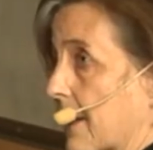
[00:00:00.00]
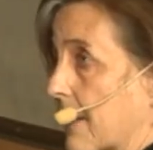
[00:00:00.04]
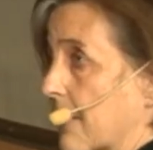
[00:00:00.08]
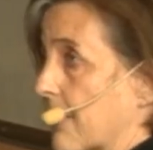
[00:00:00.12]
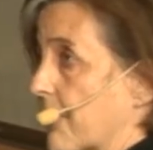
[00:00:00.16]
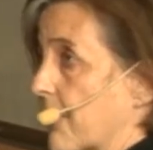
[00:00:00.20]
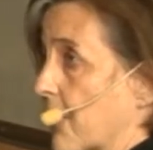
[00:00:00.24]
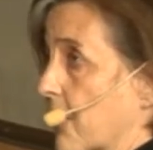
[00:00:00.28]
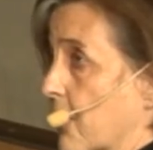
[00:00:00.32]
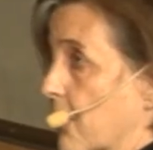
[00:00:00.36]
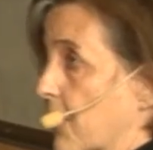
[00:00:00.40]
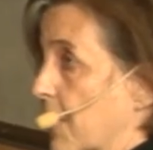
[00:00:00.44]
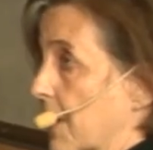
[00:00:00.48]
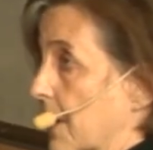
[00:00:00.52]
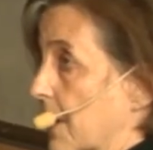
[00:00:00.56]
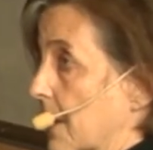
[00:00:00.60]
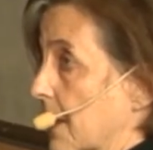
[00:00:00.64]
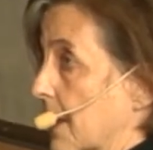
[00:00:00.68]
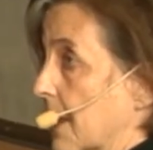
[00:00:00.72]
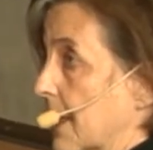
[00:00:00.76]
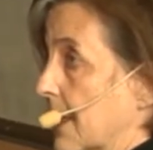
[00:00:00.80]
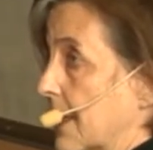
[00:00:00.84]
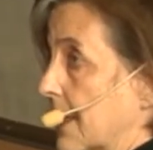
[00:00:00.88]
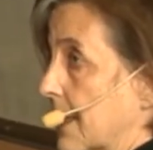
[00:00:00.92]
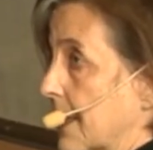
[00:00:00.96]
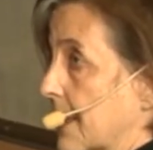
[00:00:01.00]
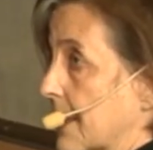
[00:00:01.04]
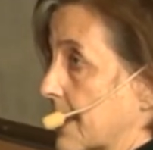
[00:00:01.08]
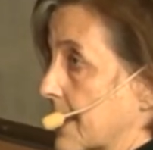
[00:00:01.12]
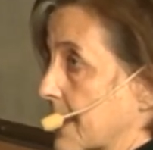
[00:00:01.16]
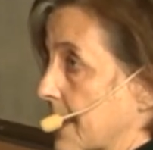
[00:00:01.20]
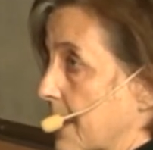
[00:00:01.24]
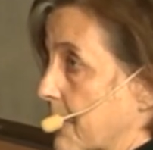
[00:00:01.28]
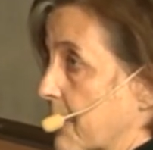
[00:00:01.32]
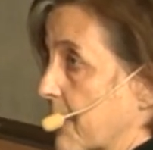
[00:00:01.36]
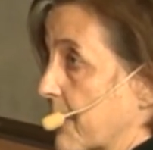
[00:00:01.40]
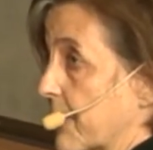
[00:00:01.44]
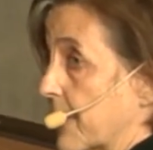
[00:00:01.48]
if you will, in
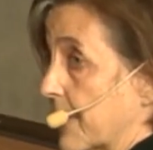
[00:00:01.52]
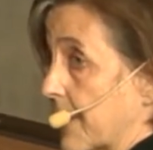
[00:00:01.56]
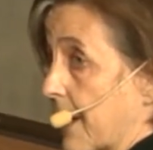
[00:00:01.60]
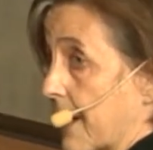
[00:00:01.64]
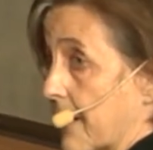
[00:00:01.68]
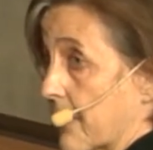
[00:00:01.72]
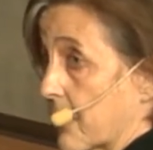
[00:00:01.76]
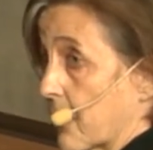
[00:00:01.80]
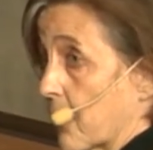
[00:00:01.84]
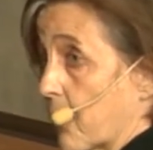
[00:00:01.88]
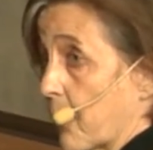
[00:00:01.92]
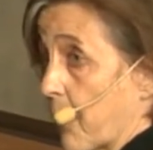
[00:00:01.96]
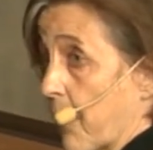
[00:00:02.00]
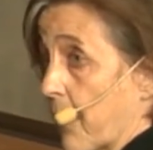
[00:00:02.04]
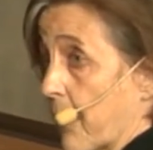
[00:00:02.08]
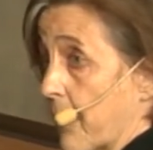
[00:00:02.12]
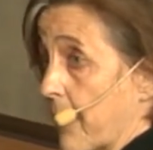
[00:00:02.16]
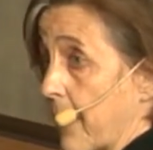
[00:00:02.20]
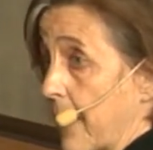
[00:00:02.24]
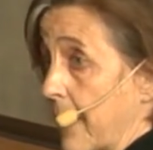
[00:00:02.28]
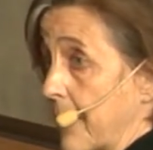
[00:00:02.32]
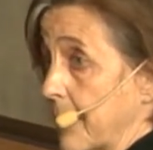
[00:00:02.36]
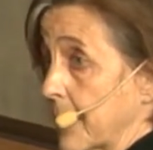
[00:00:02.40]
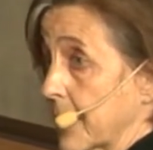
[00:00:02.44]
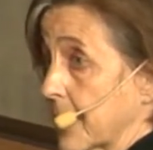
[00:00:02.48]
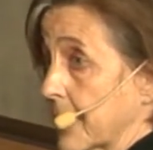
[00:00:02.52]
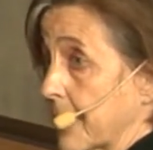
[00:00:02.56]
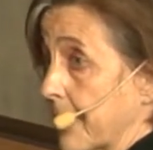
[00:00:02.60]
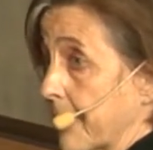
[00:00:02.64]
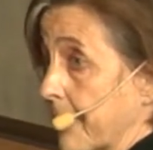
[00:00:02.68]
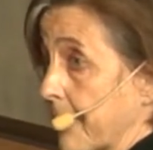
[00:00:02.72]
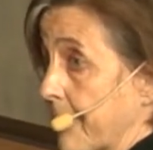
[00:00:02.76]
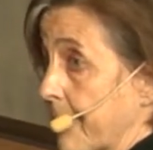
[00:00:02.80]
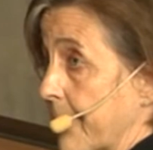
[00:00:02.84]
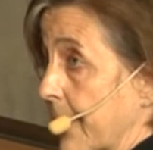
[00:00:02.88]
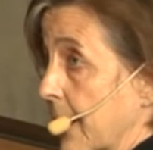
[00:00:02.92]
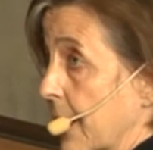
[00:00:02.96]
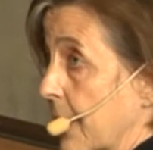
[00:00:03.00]
some of the doctoral programs.
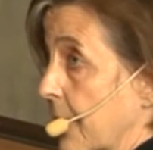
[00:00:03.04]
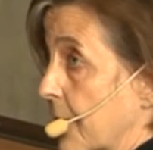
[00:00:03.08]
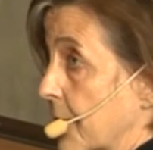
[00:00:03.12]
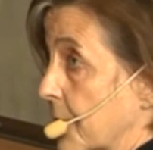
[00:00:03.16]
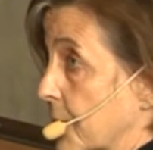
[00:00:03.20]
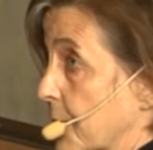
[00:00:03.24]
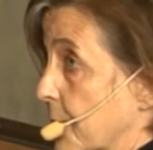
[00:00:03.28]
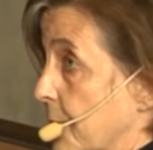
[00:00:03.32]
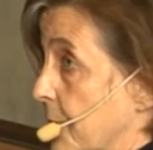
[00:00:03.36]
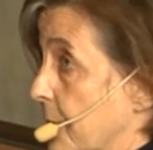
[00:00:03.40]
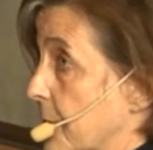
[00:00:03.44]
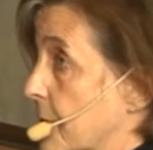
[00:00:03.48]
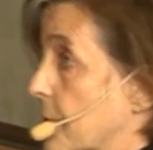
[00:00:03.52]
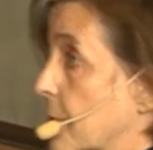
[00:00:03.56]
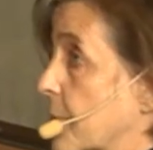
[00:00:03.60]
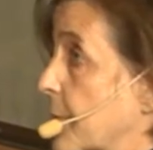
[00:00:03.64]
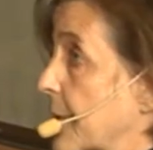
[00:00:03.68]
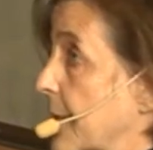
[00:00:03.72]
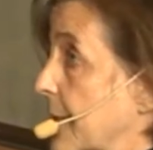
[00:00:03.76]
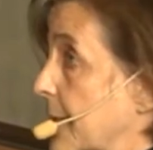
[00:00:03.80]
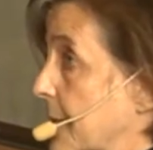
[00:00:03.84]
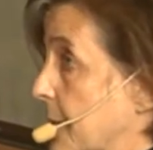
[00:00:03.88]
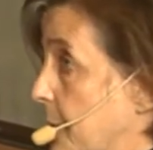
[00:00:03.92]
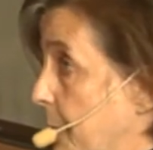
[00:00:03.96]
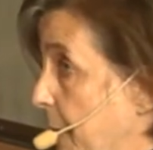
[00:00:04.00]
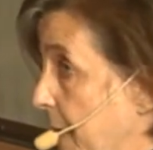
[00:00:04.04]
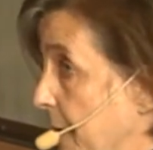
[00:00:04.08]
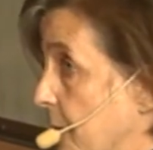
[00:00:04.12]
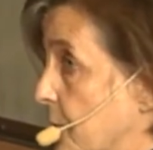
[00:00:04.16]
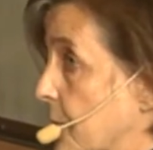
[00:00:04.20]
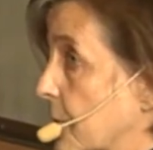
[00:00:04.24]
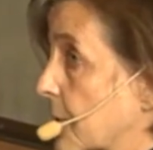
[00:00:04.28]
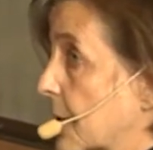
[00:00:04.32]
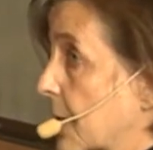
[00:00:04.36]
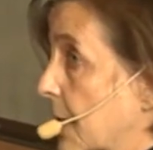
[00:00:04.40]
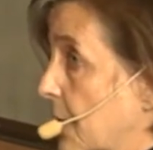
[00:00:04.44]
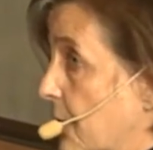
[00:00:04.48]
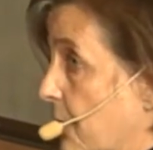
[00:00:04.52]
So this will be a
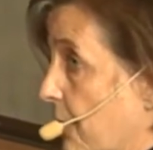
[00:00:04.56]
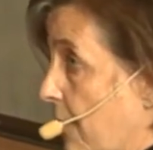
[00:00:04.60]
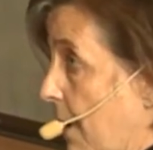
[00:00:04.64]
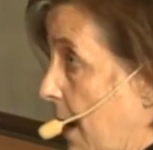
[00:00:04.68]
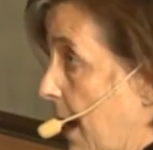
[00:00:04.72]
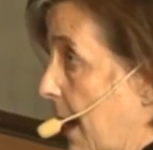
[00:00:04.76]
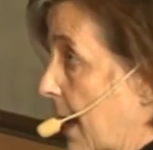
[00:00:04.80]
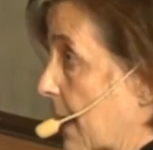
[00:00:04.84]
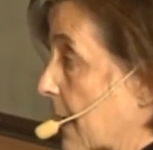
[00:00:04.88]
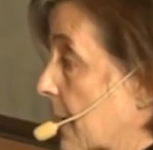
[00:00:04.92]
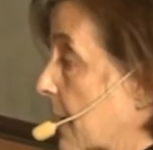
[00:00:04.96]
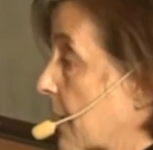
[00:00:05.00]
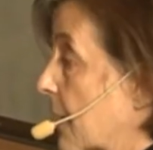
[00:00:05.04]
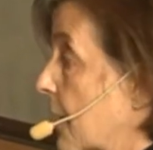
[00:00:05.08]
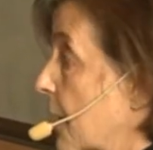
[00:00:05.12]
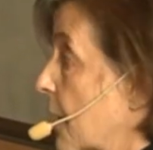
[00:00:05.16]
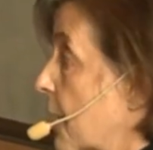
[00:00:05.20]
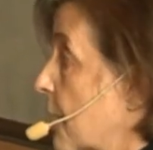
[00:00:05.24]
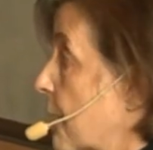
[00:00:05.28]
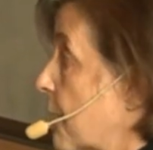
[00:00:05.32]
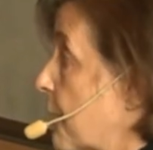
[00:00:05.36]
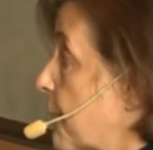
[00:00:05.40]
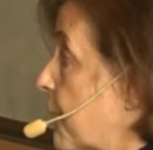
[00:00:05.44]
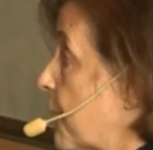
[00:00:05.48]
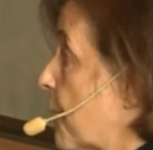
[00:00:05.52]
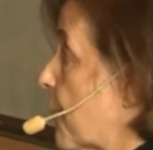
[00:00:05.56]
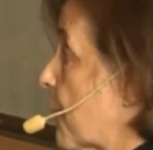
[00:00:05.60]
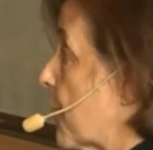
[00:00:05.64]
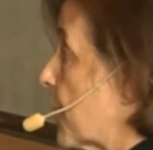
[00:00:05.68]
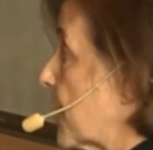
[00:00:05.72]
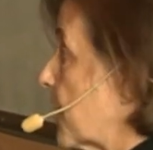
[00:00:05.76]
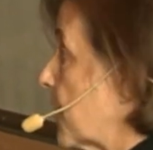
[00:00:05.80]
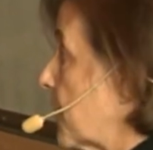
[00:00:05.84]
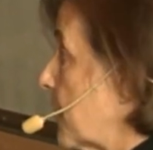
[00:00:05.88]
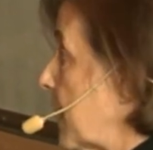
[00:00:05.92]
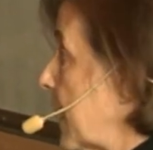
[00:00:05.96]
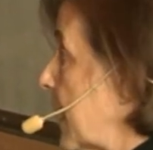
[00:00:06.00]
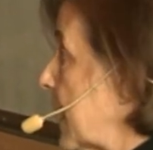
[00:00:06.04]
specialty track for
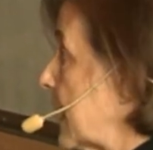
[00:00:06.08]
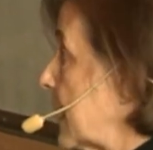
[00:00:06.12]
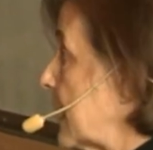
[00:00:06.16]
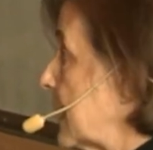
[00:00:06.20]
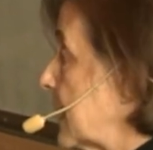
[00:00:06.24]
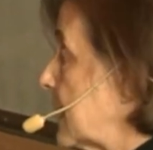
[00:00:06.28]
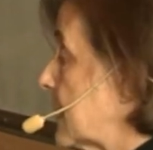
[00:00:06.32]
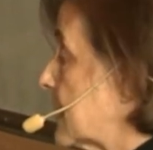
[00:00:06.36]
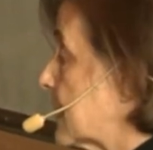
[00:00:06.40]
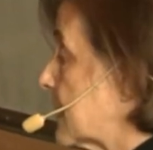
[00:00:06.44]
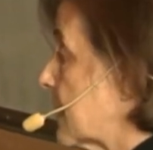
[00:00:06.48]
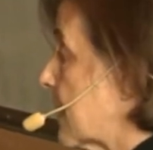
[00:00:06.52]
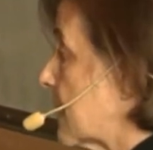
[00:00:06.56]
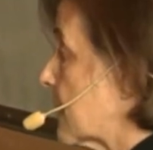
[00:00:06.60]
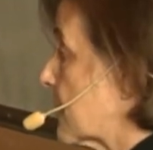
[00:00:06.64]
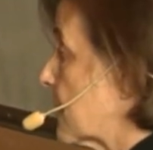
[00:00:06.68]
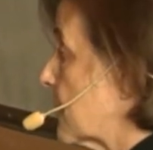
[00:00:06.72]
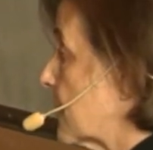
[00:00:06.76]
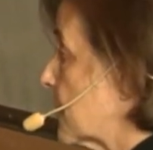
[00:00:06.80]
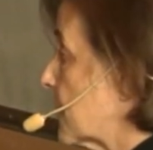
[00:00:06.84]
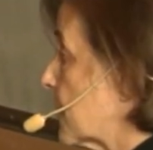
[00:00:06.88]
humanities doctoral